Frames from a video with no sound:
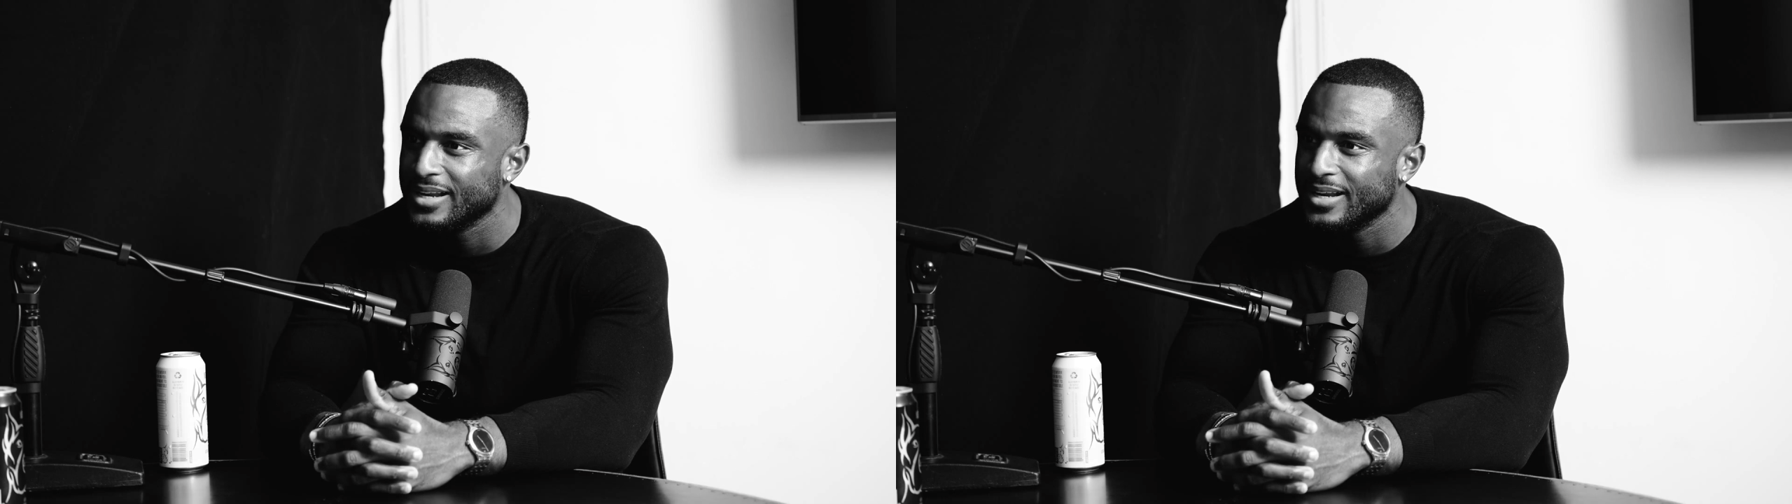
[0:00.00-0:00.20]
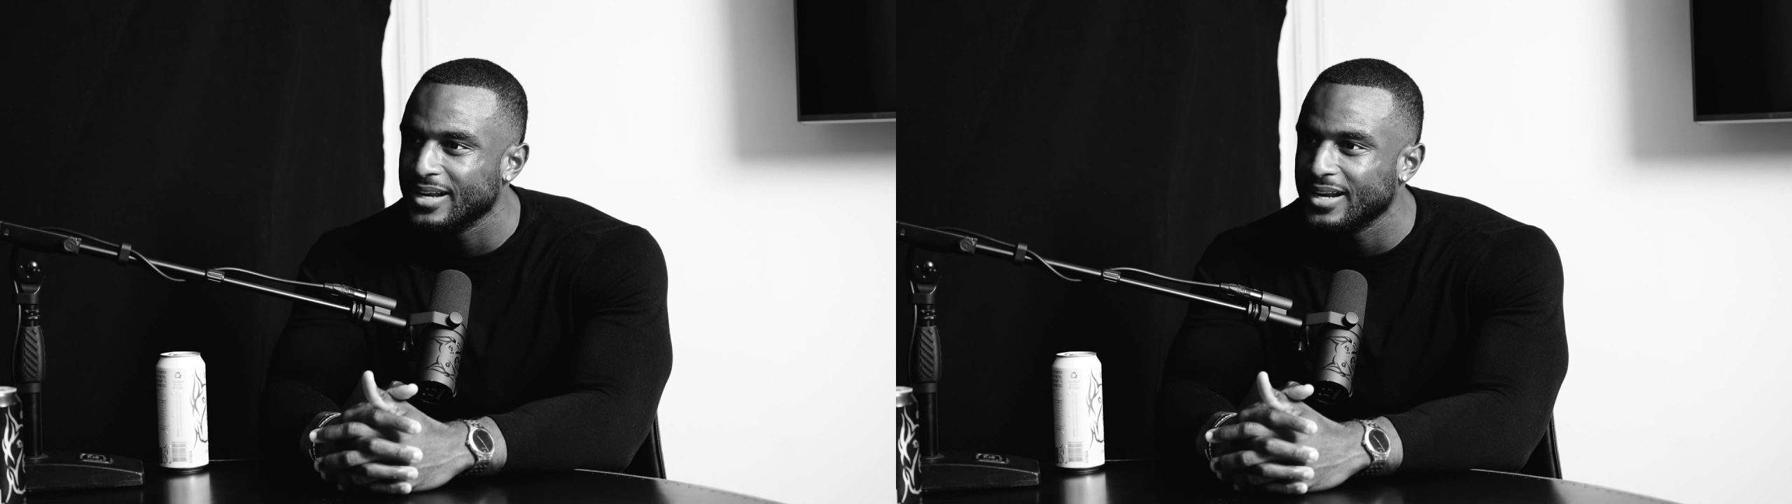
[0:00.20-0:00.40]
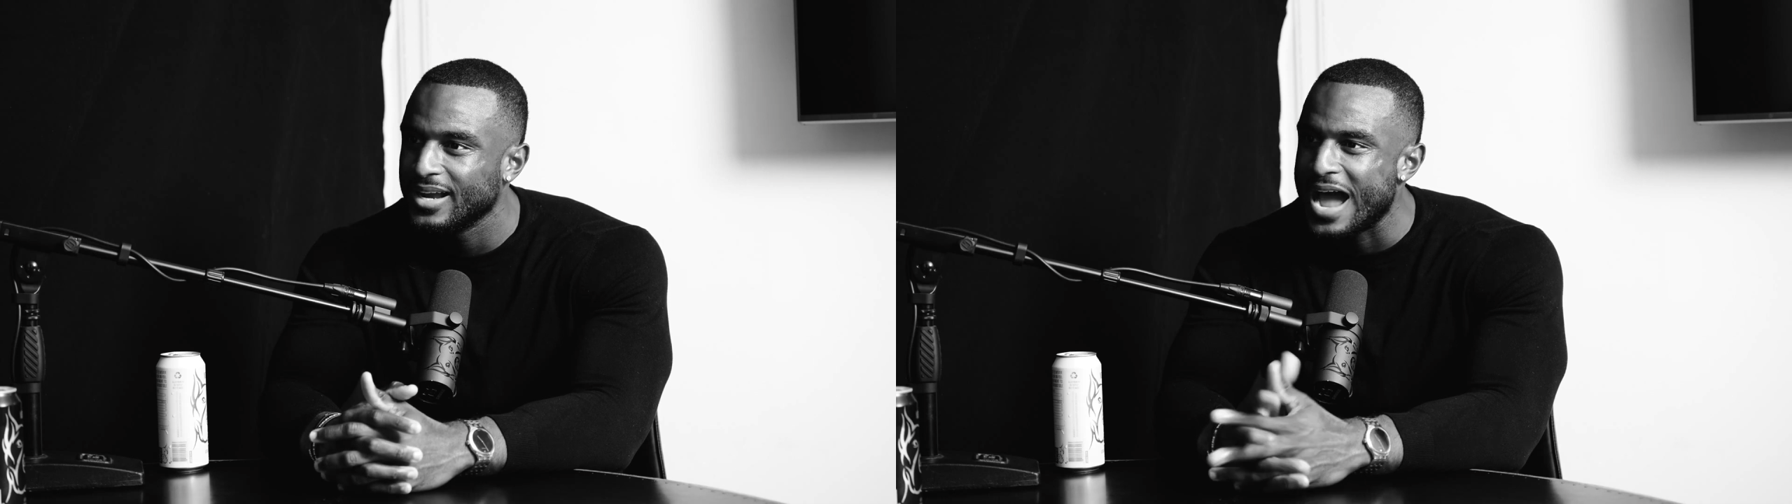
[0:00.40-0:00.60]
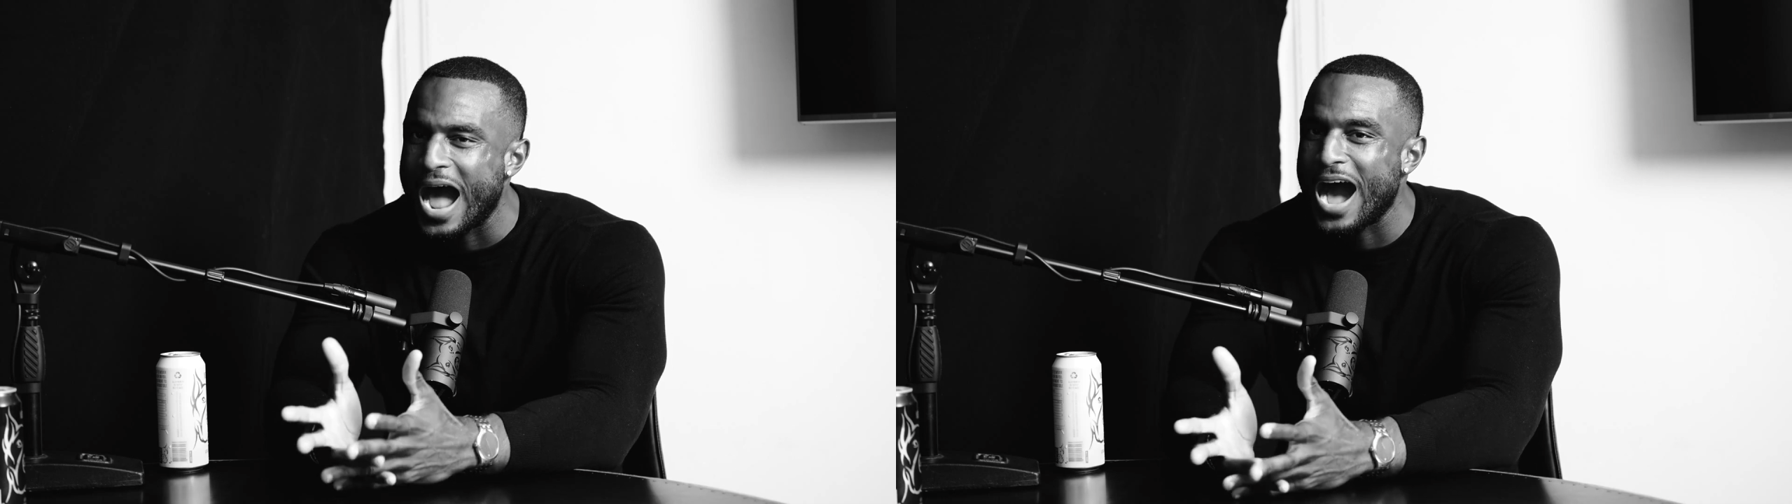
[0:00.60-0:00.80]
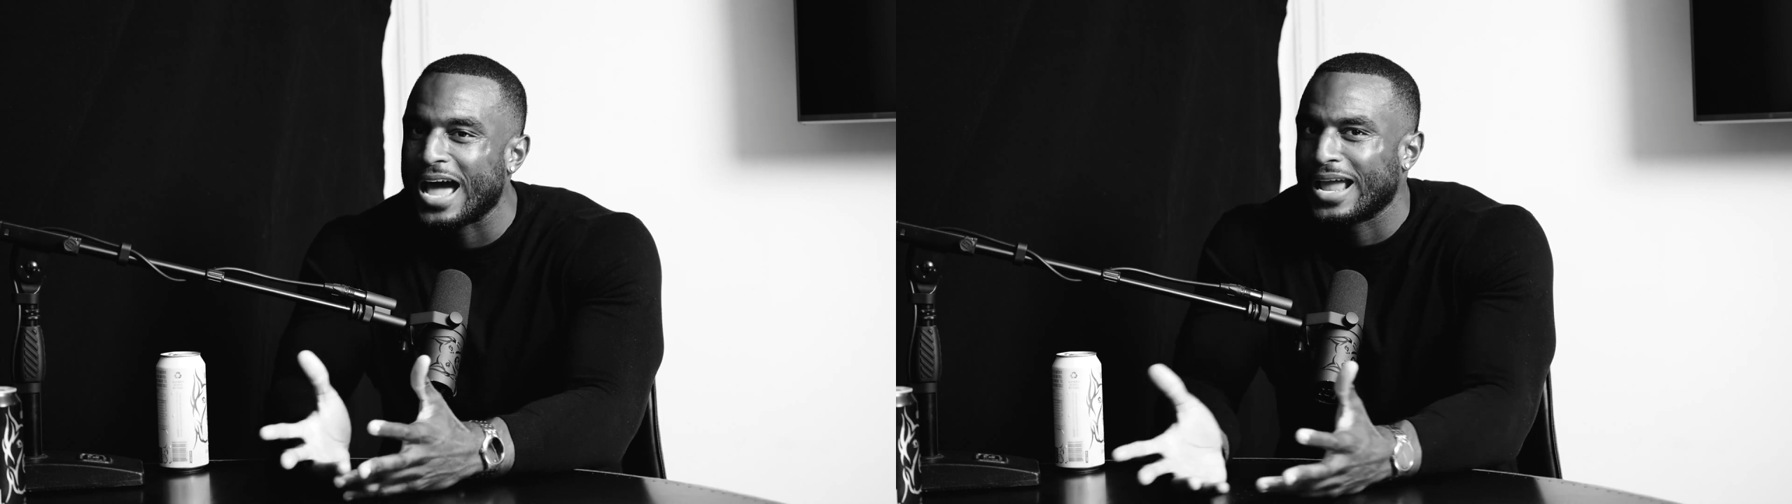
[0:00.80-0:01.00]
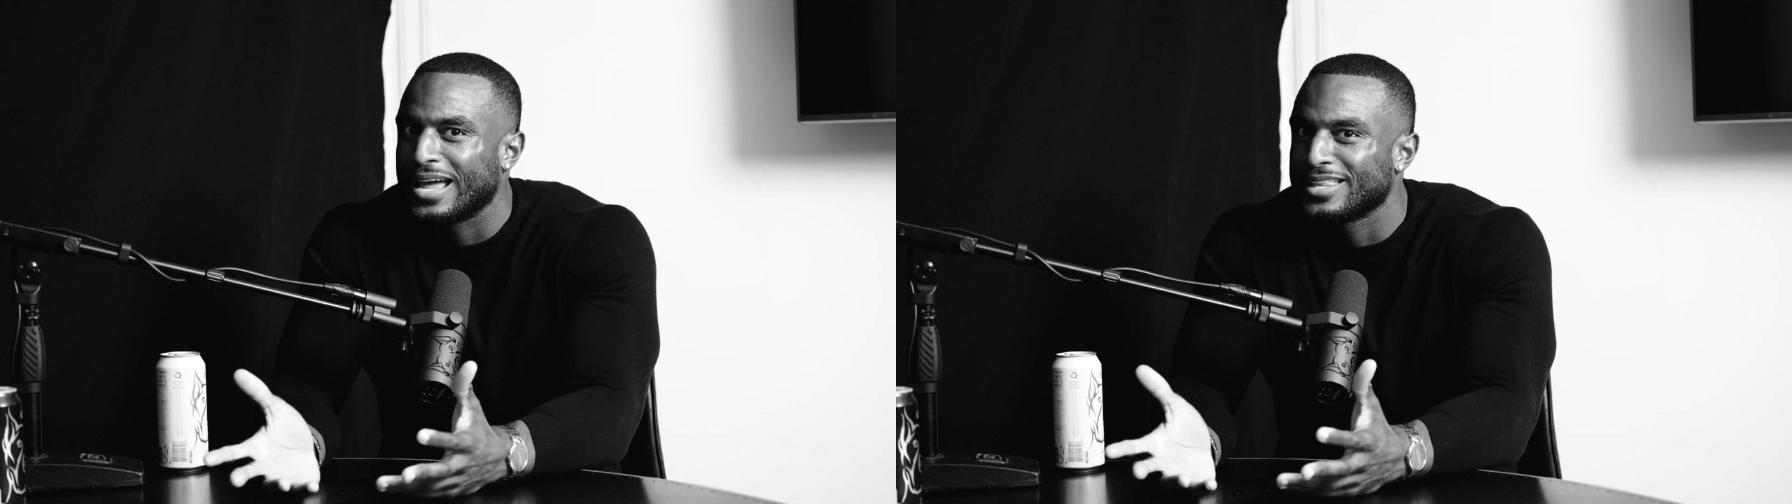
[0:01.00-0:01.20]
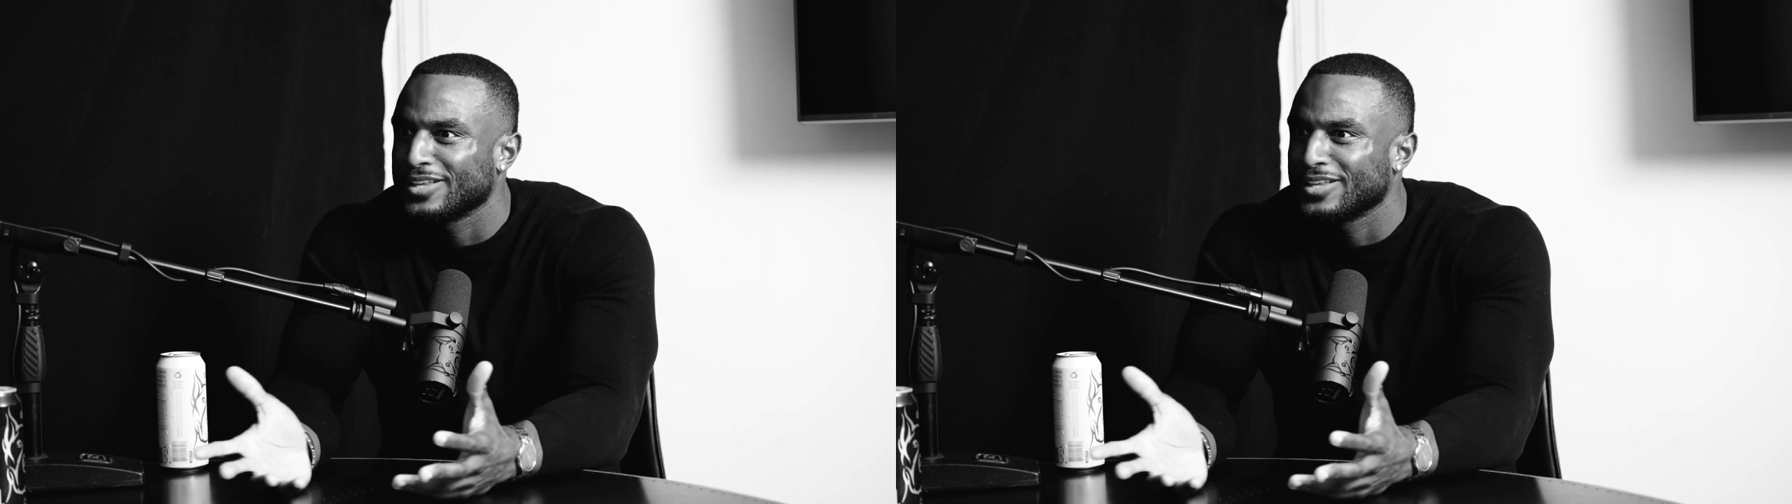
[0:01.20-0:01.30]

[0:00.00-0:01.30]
The